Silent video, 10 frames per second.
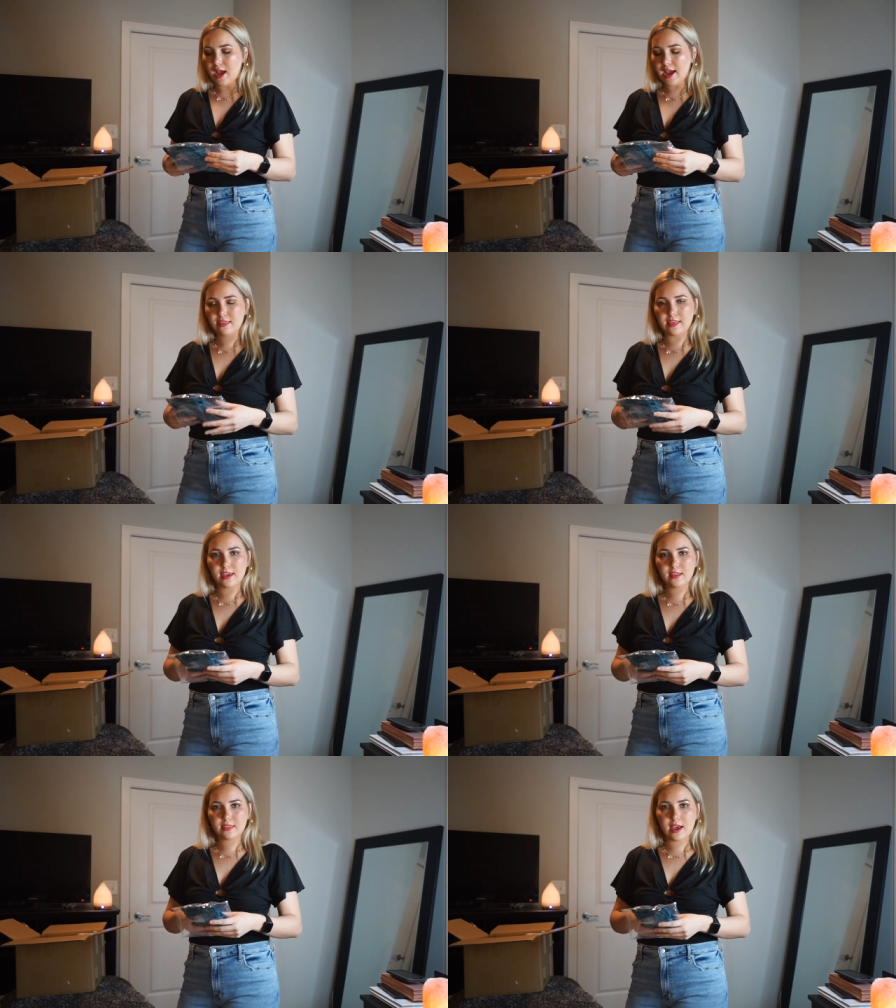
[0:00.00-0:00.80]
I
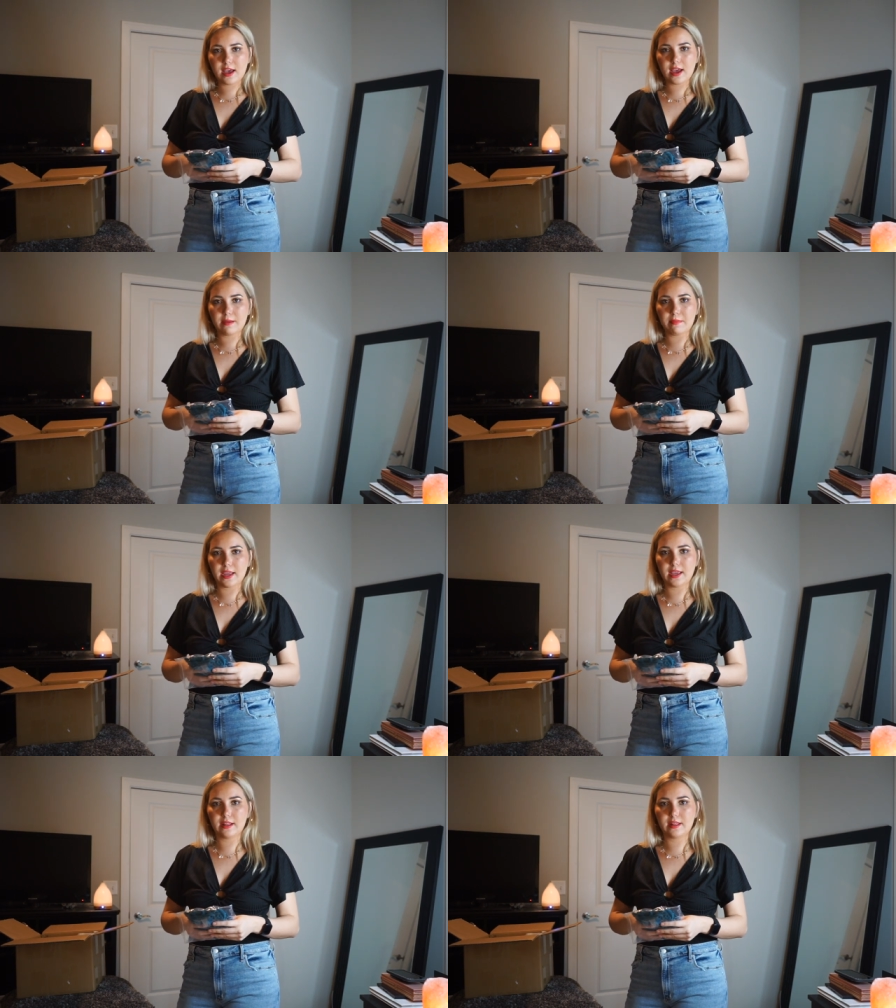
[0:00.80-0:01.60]
think that I
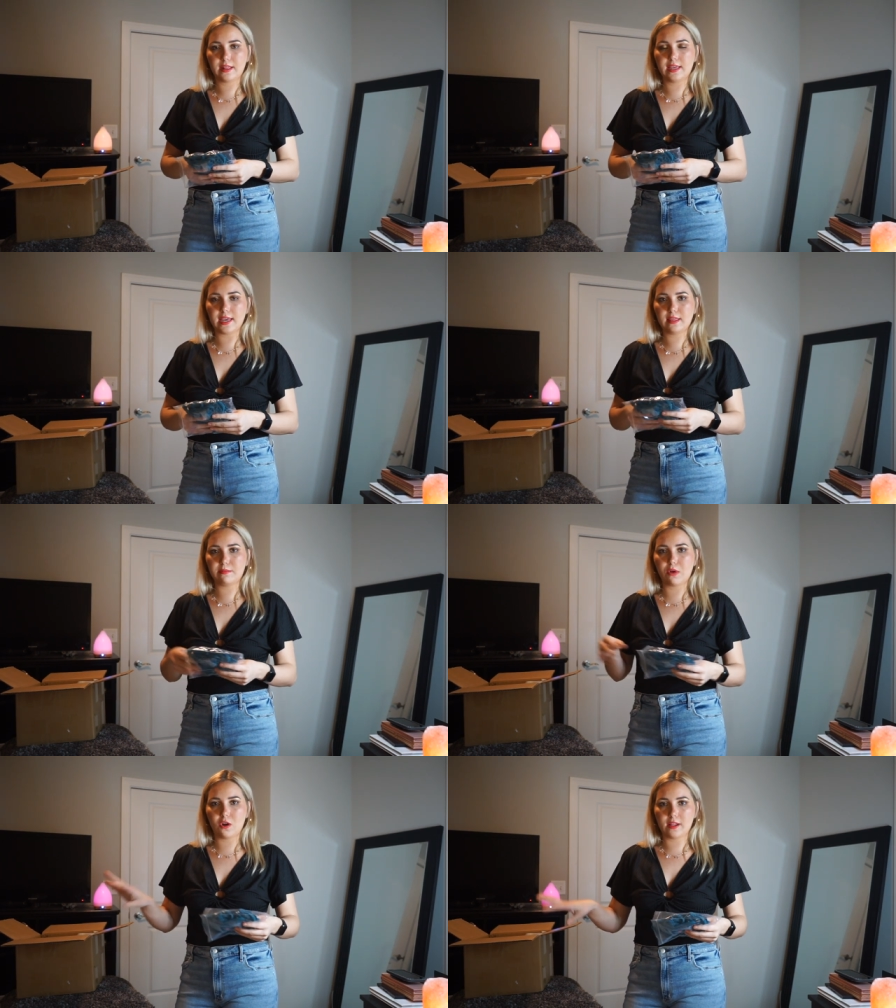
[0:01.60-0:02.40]
might get
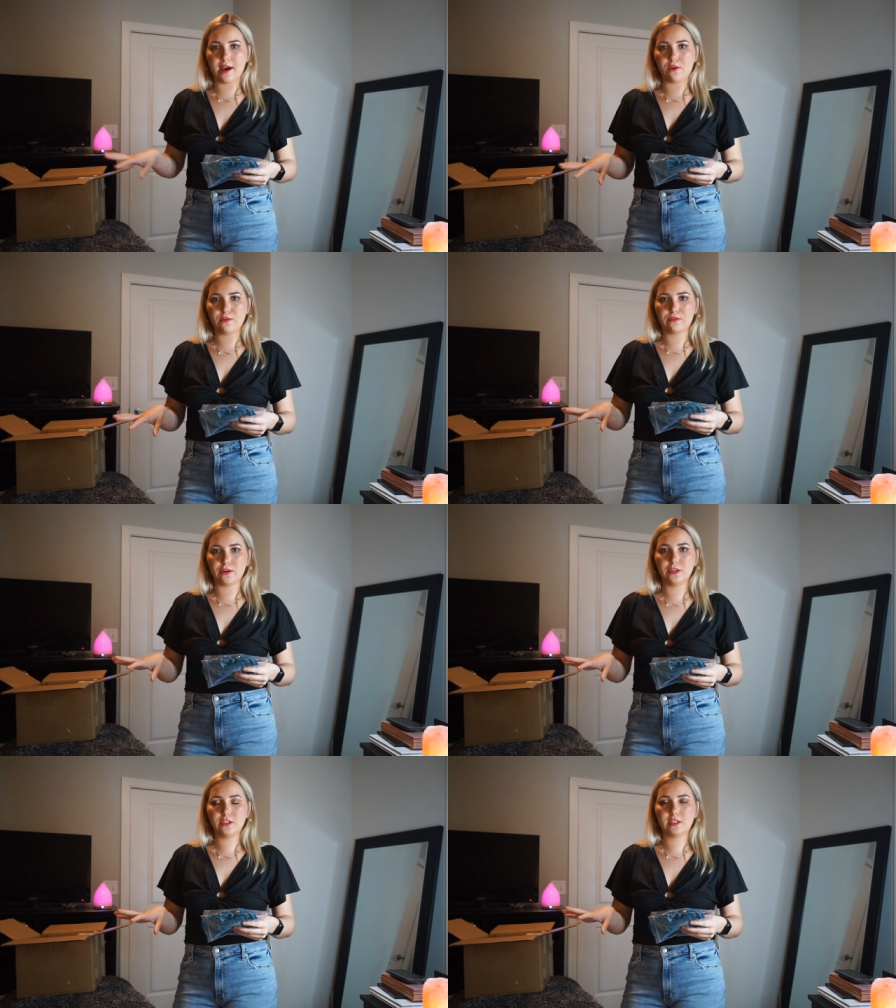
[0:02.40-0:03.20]
them all out
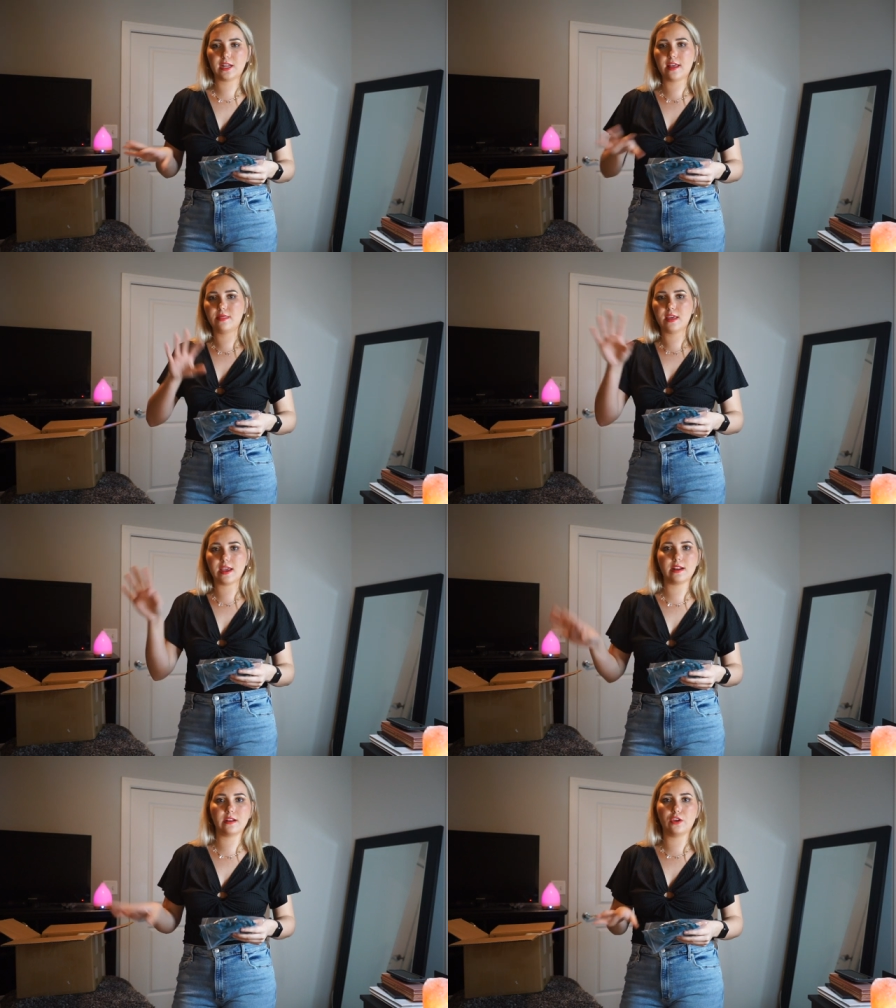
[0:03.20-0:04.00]
first and
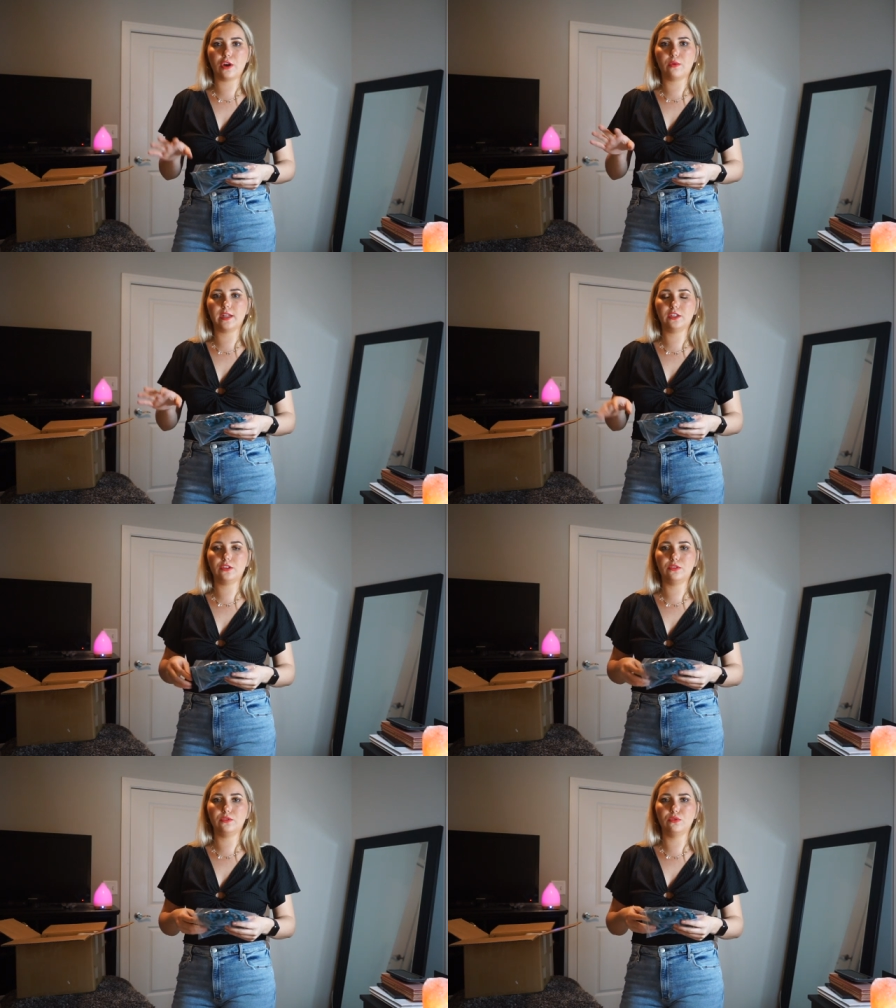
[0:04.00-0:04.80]
then go
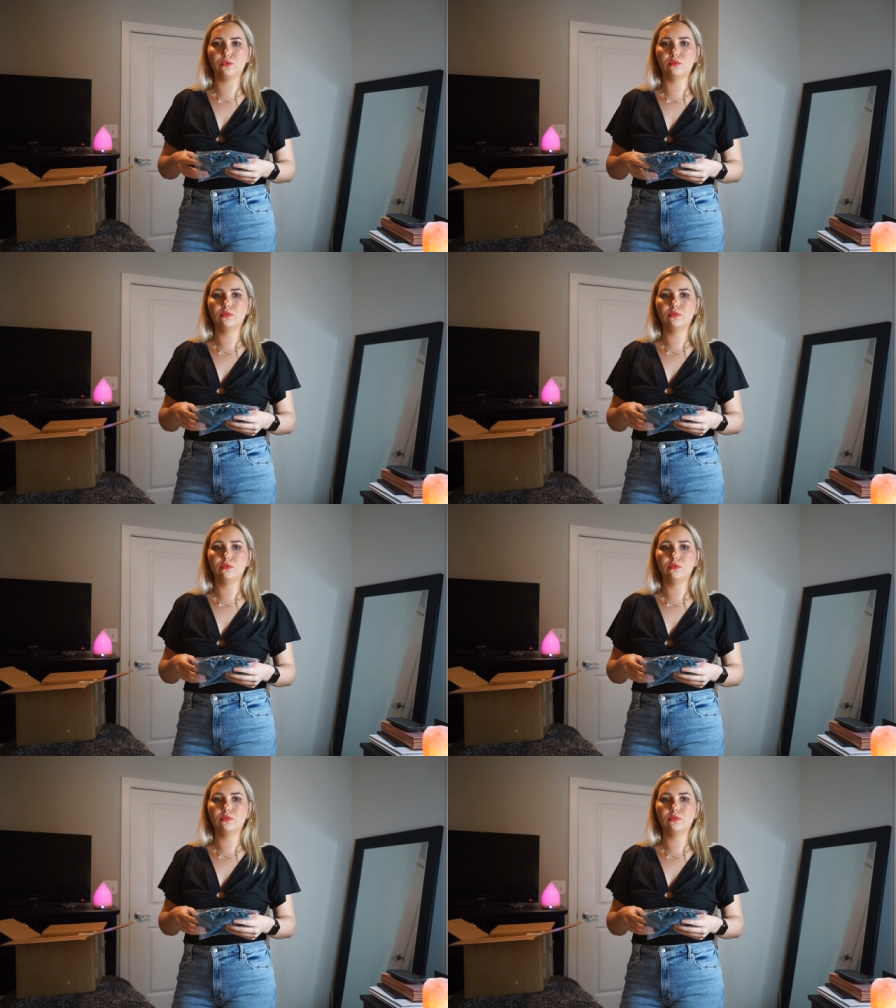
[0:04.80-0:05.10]
into